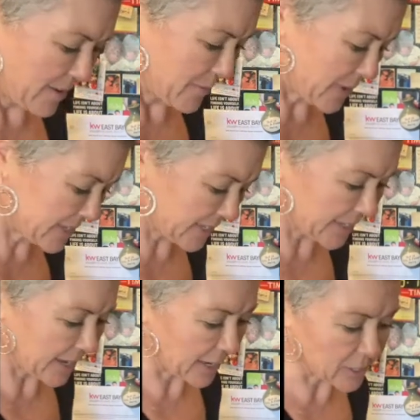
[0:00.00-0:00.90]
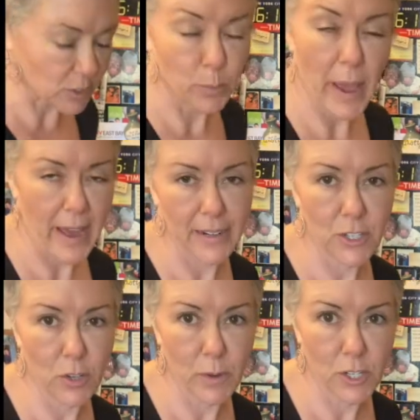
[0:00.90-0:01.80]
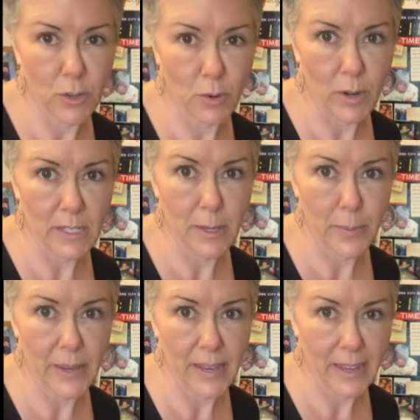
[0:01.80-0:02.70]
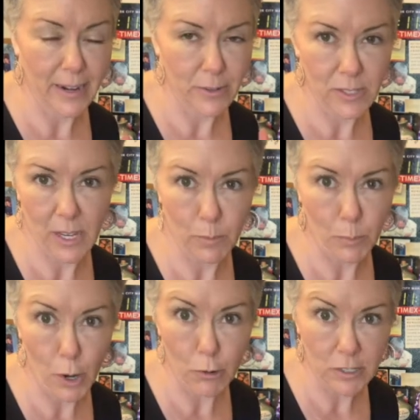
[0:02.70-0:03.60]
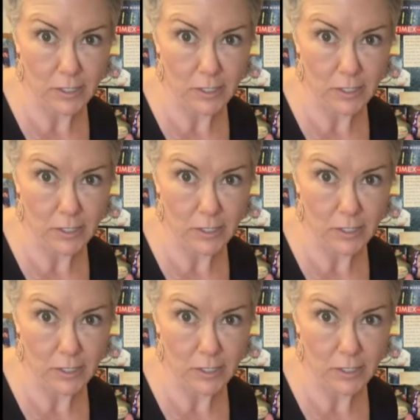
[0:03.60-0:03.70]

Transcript: Basically, I just added too much to a recipe and I was like broke,